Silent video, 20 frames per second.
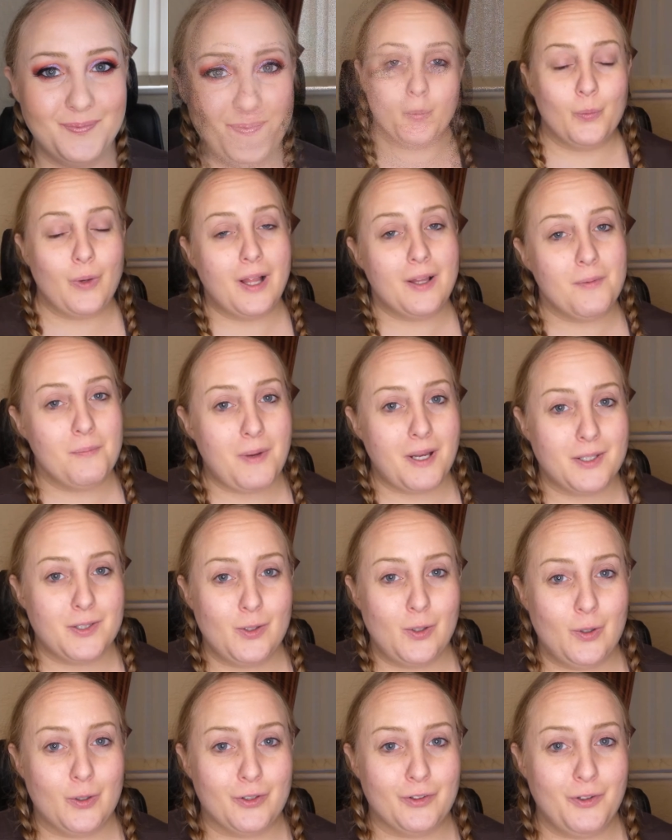Welcome back to
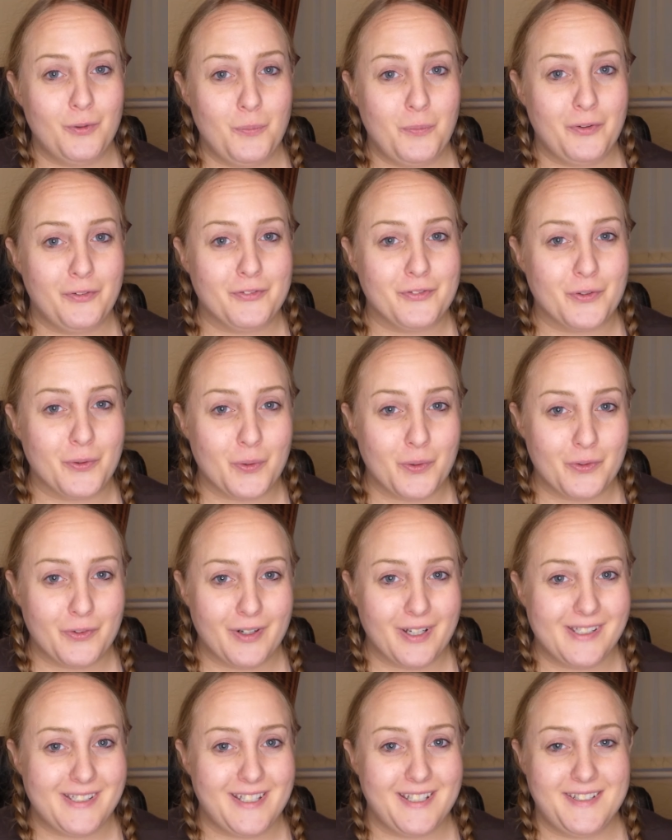look number 4.
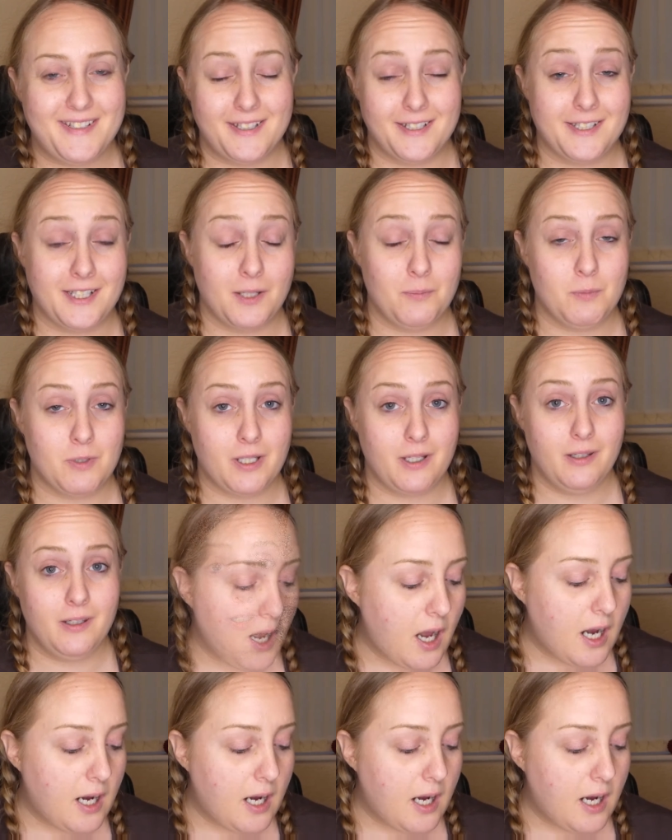It is the same day.